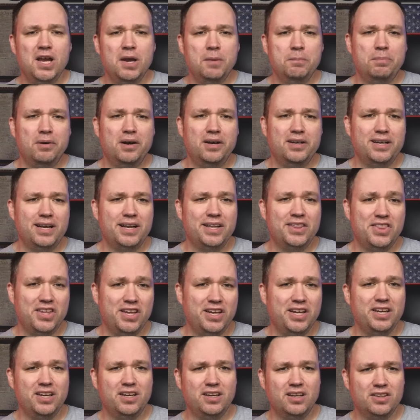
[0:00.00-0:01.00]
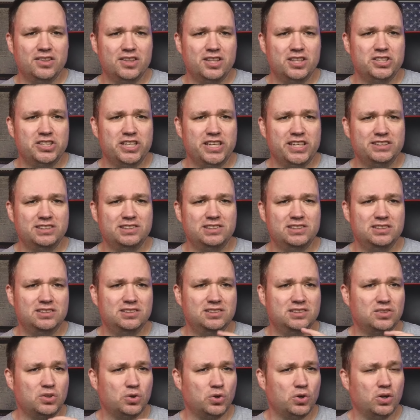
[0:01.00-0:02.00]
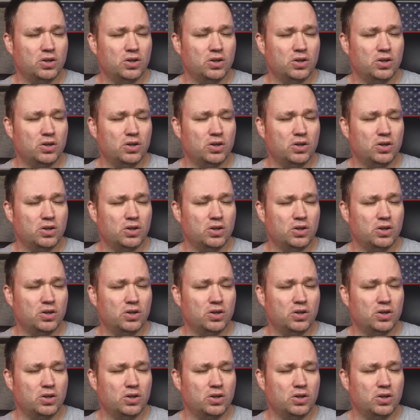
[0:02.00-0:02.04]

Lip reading: but I think the chances are